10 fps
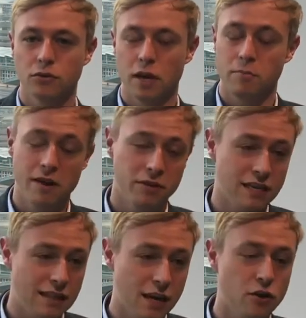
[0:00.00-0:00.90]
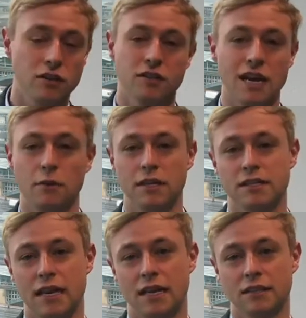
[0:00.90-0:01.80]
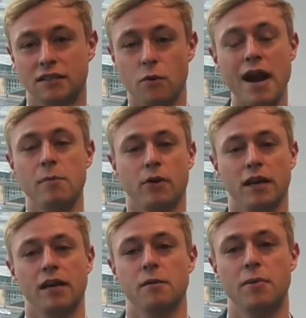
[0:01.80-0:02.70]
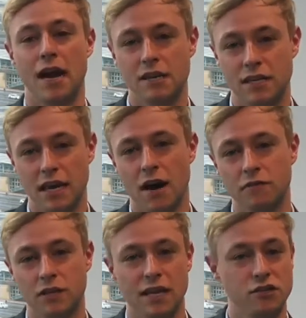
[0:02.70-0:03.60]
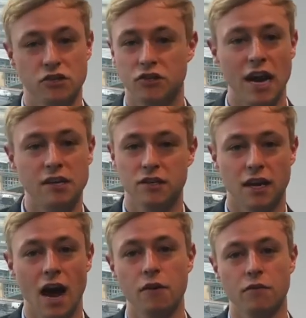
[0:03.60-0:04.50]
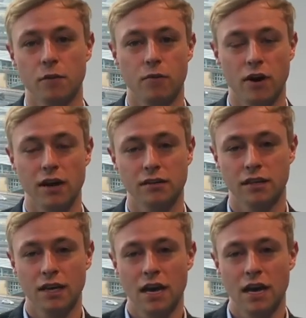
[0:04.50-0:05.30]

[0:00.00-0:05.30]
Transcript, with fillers: So previously they couldn't sell these things to anybody, but actually after they just changed the colour of the product,